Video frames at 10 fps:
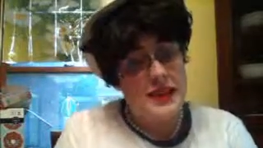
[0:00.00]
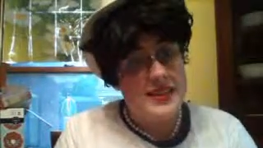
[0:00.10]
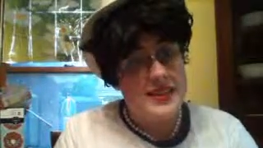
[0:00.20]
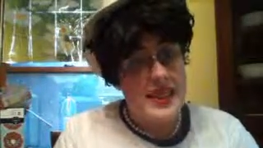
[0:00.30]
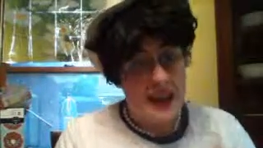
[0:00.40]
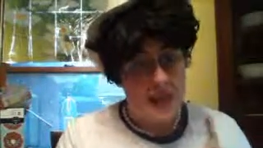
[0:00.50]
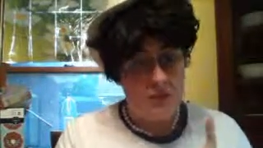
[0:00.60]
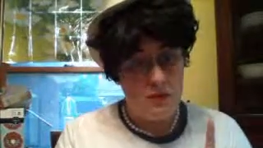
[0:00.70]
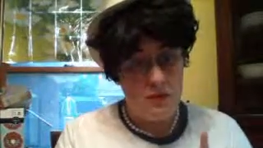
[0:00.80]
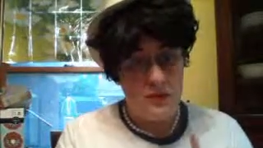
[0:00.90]
Does that count
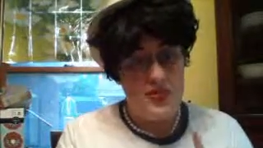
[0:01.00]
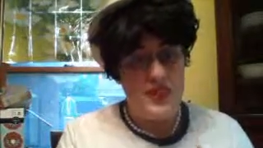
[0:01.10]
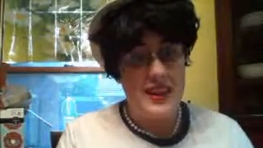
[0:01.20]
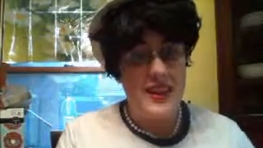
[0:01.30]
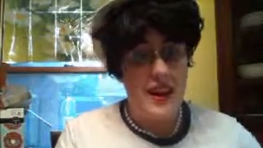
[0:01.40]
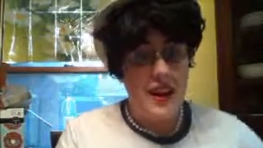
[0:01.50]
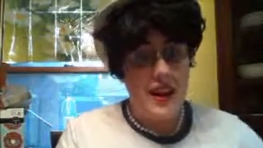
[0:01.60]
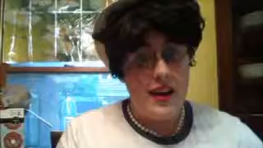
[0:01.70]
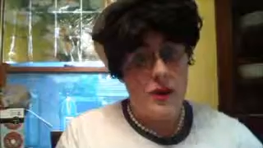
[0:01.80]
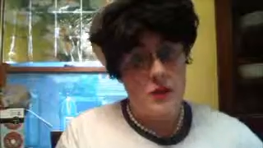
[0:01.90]
for one thing?
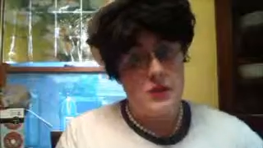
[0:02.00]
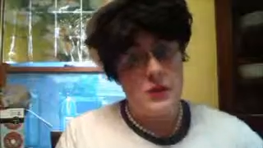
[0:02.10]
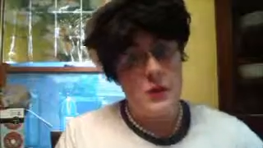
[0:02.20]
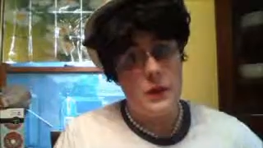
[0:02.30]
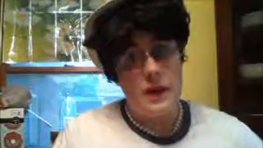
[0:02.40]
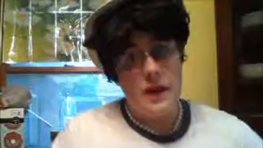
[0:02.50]
I hope so.